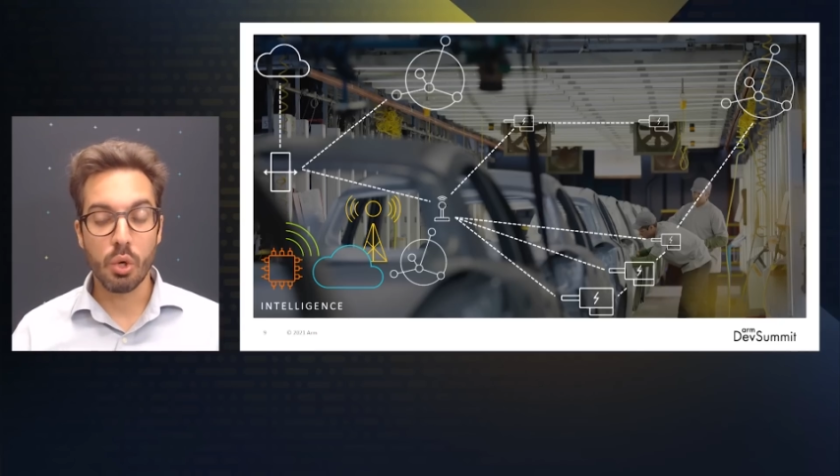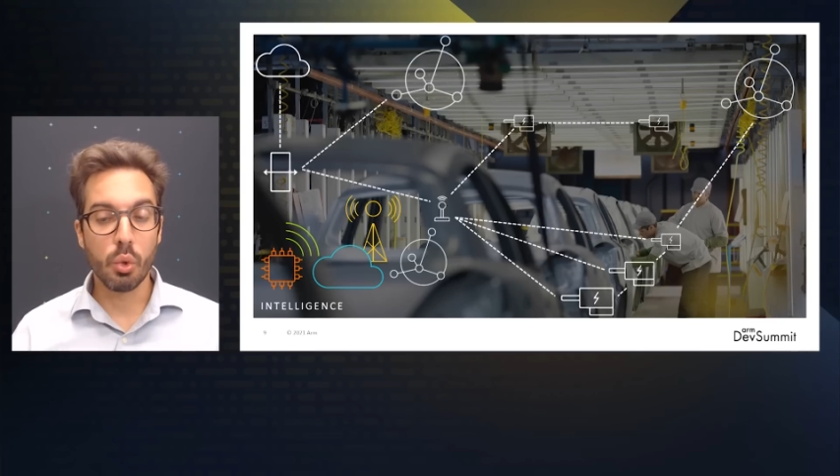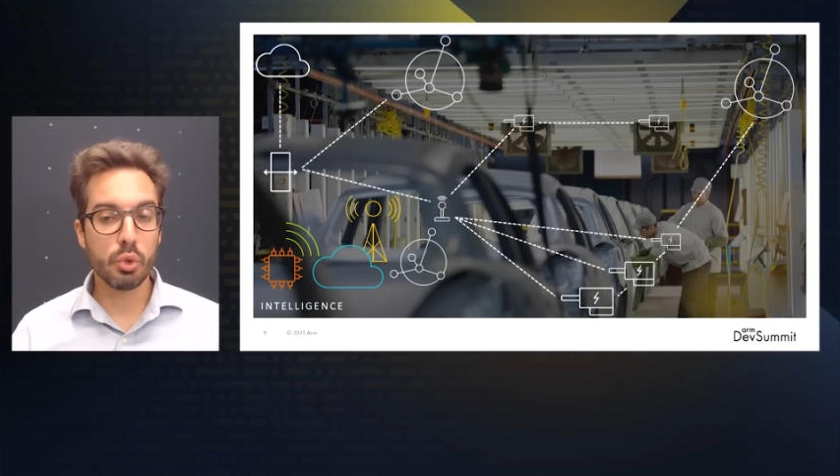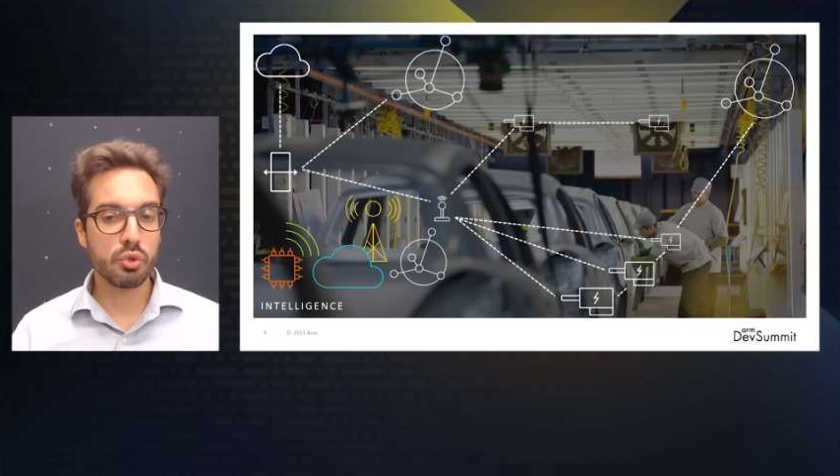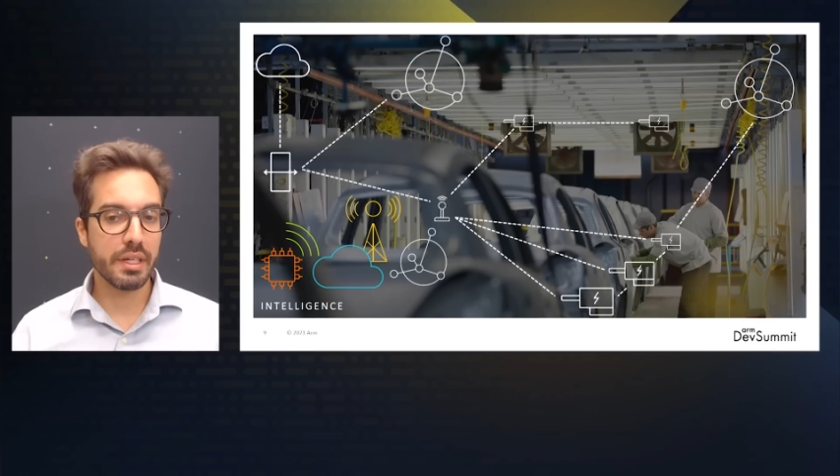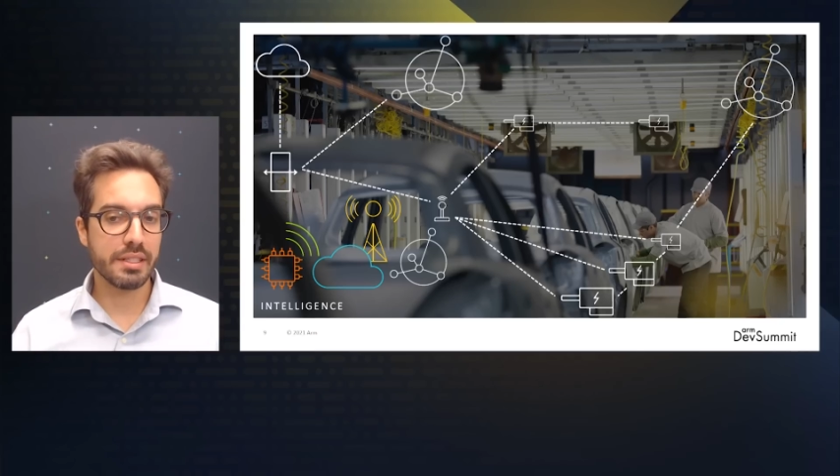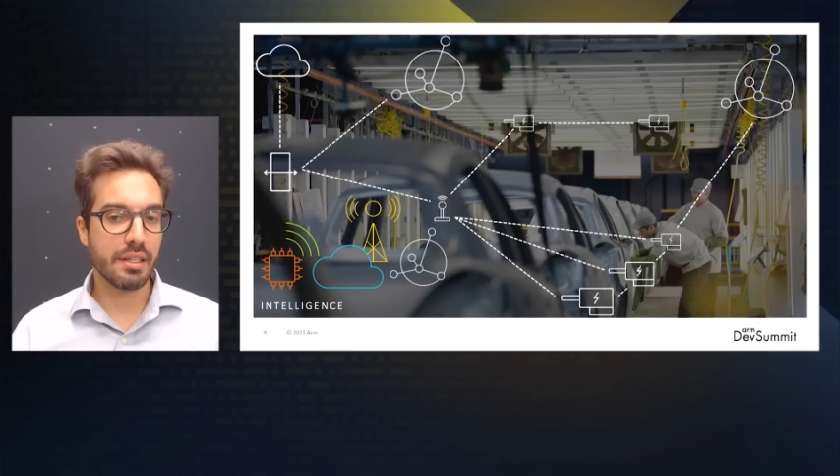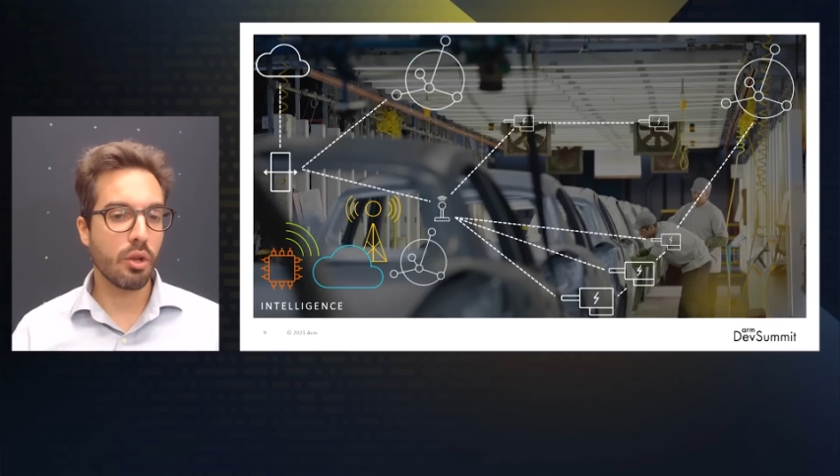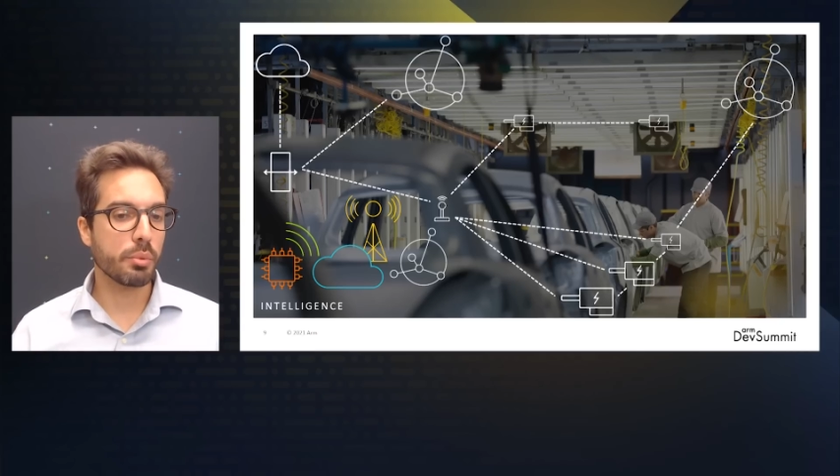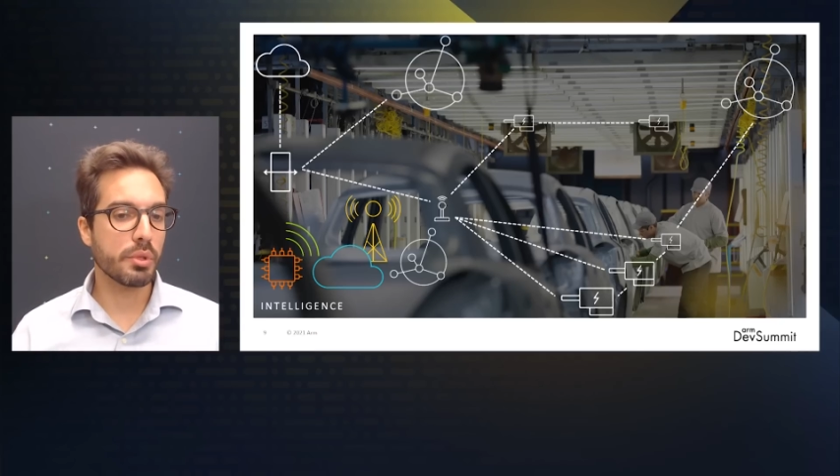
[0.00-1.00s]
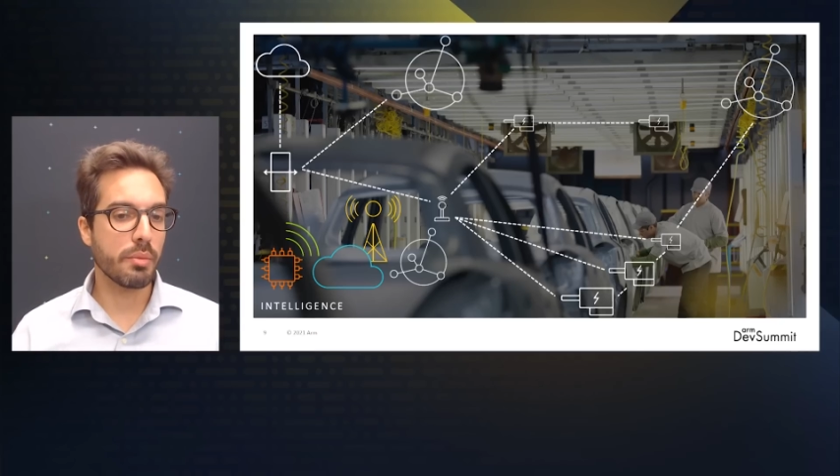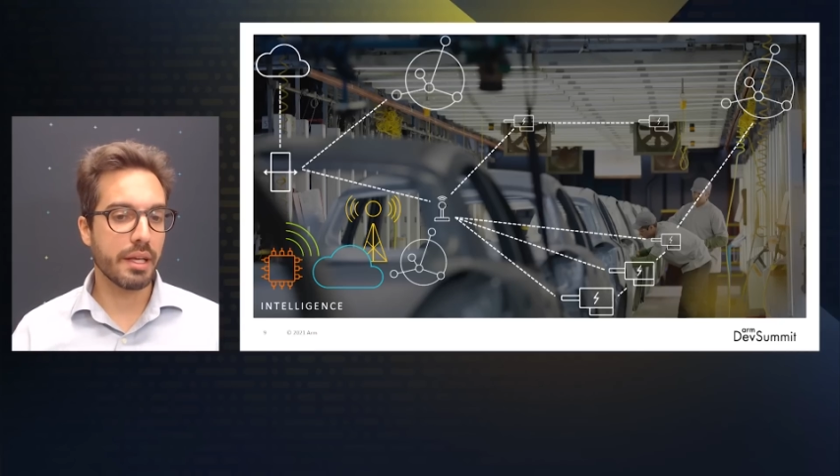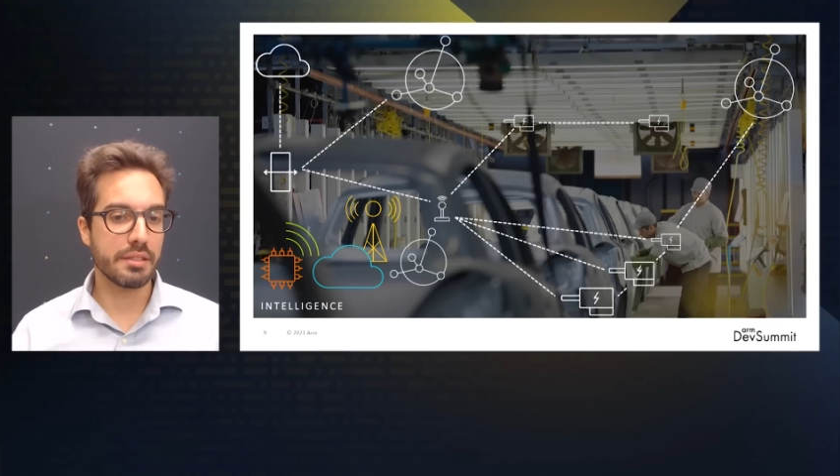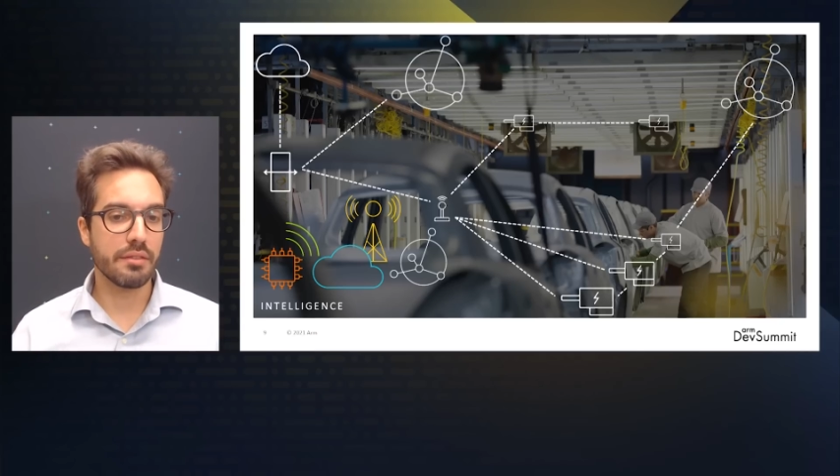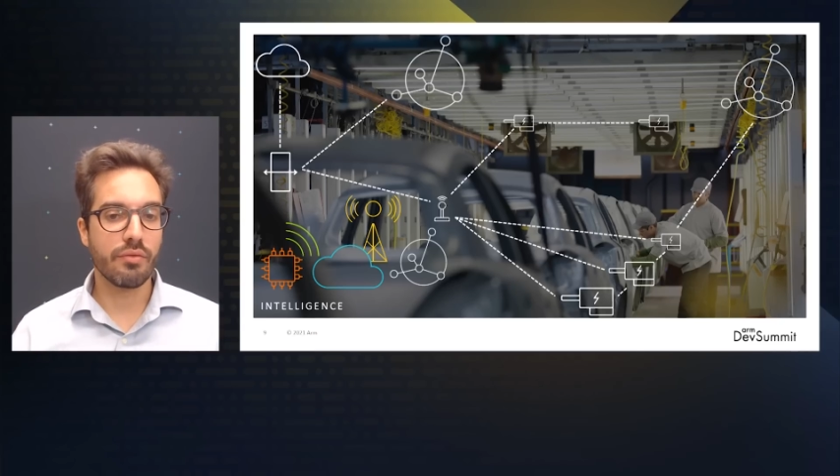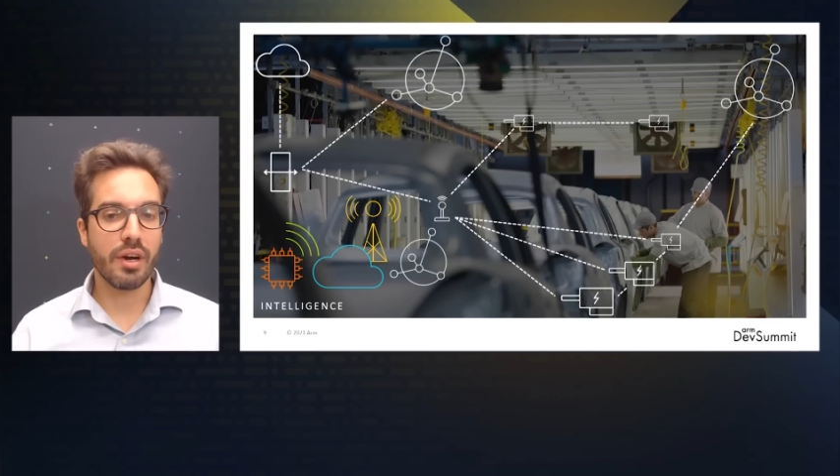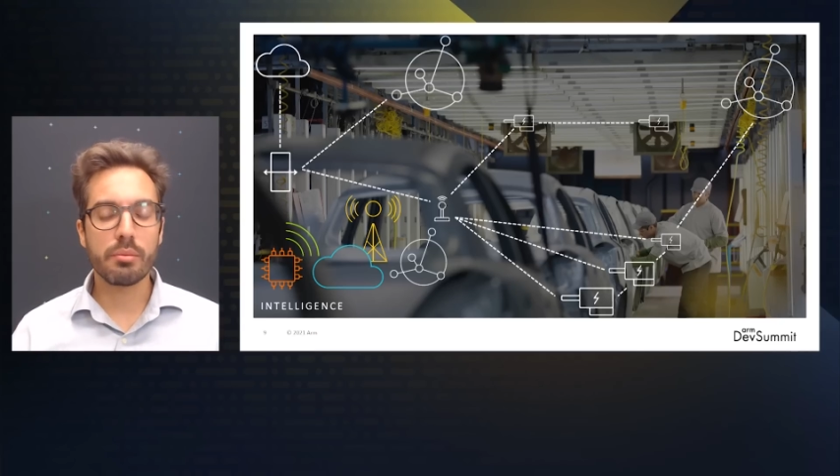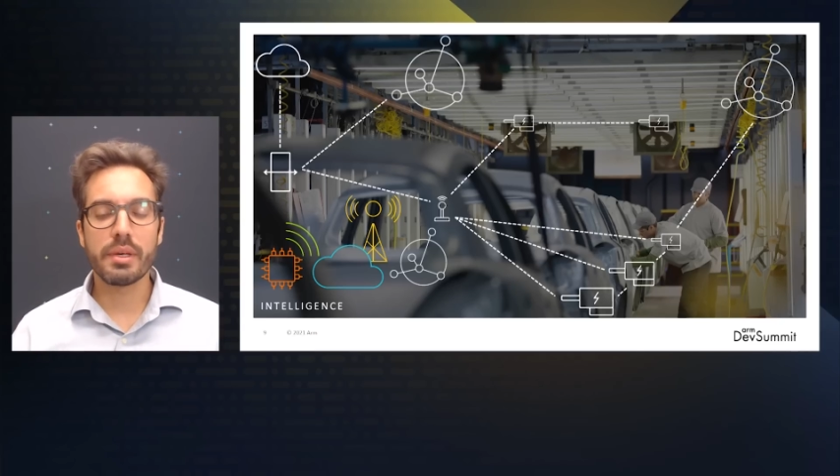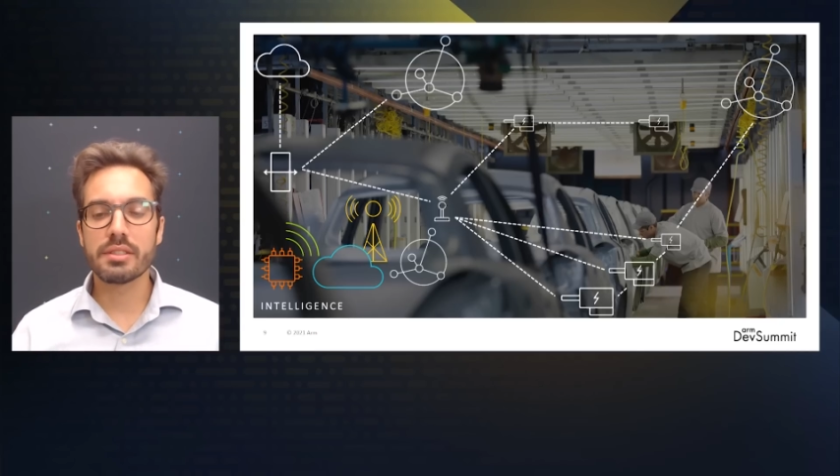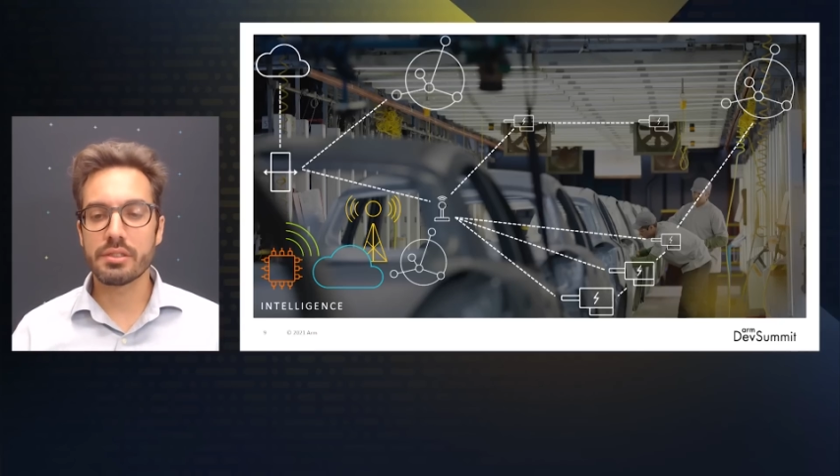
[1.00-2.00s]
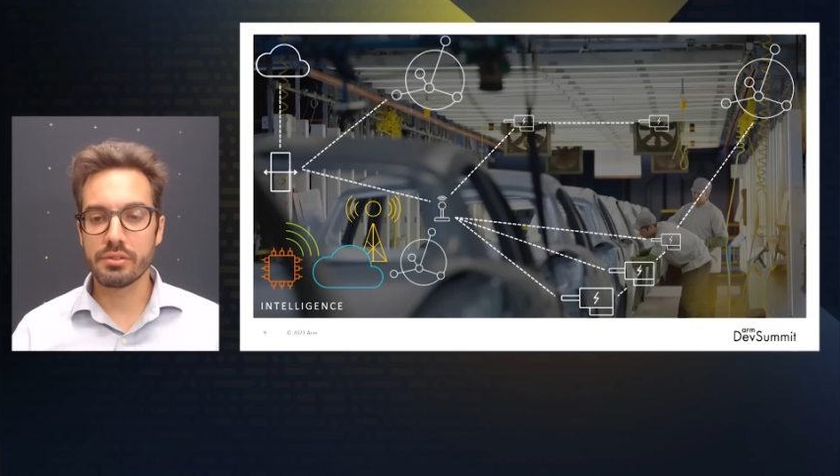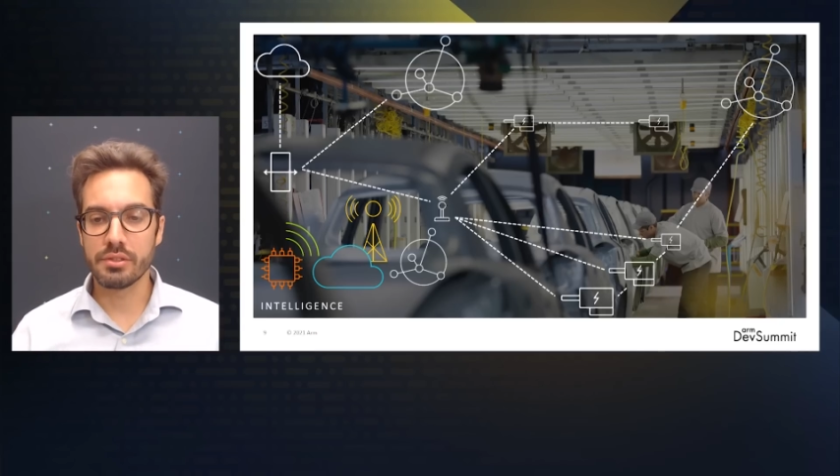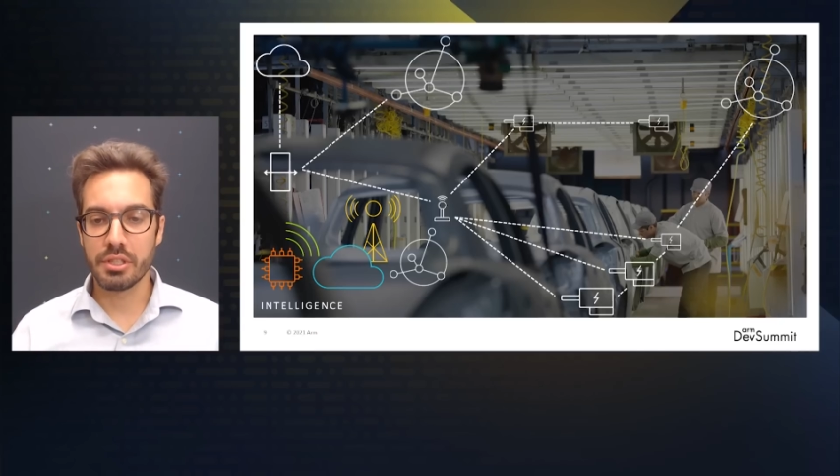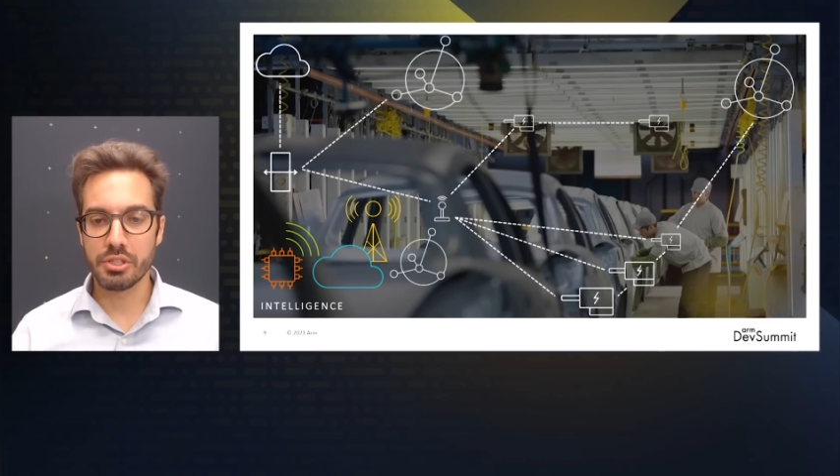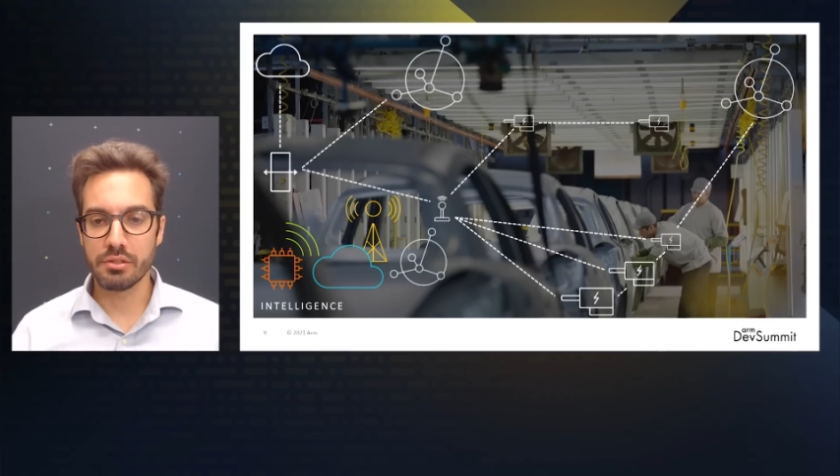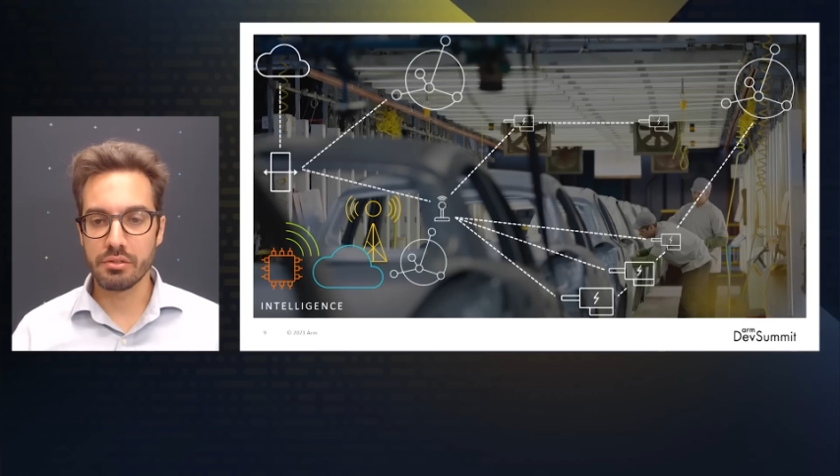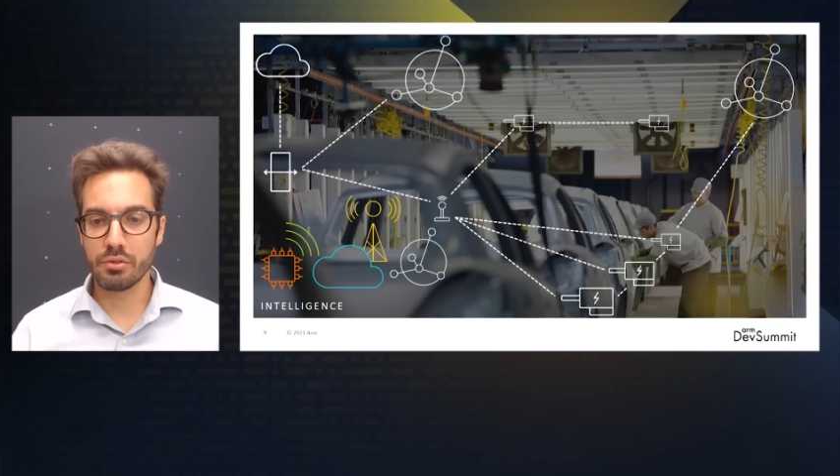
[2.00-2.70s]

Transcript: automatically optimizing environmental condition